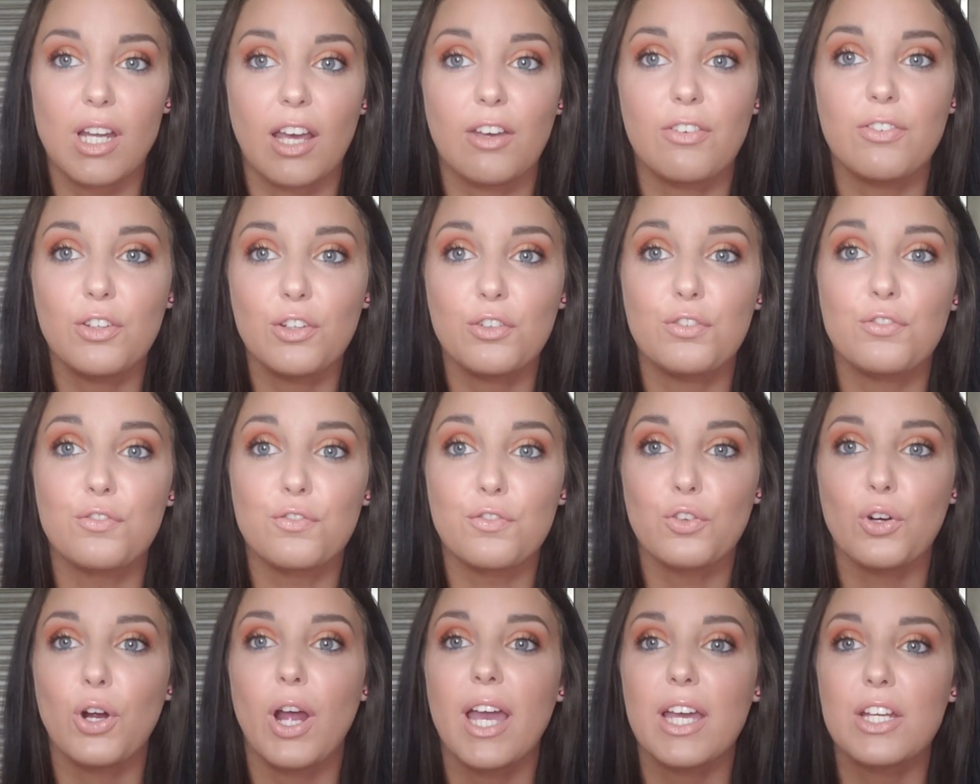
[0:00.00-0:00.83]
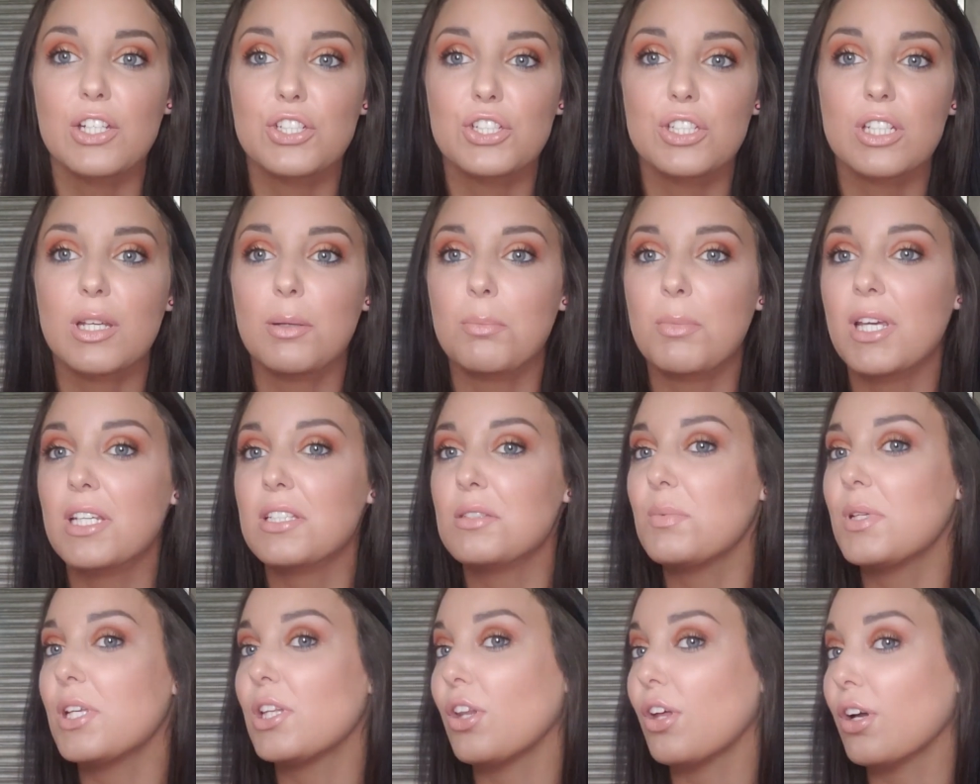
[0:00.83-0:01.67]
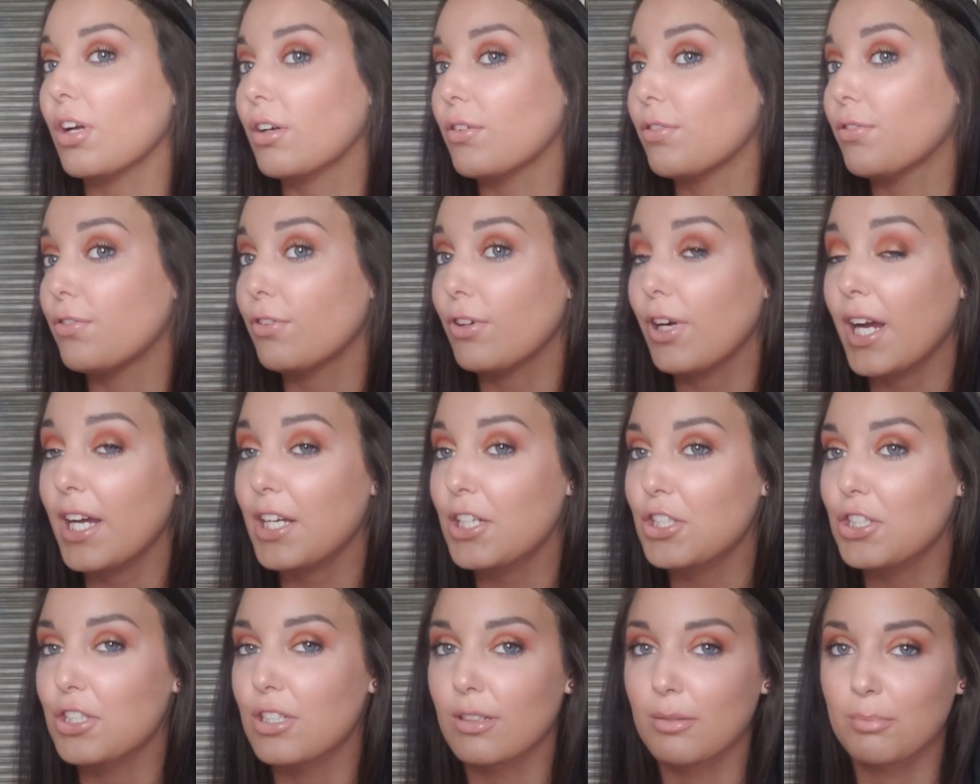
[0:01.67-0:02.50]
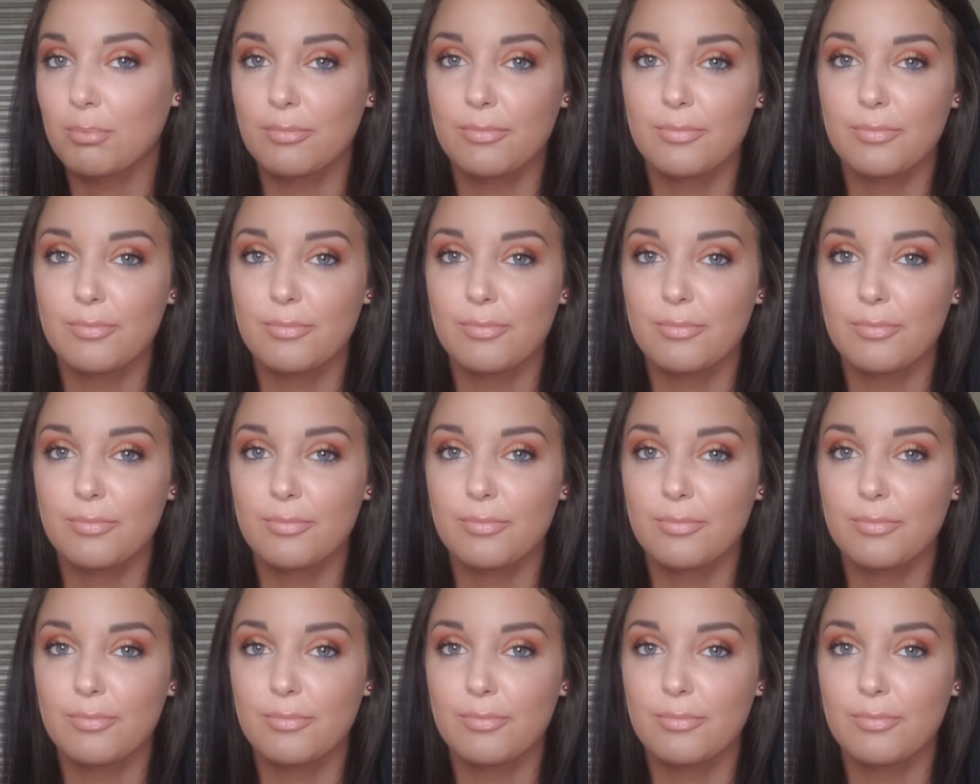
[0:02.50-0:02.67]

feel fresh. It makes me look fresh.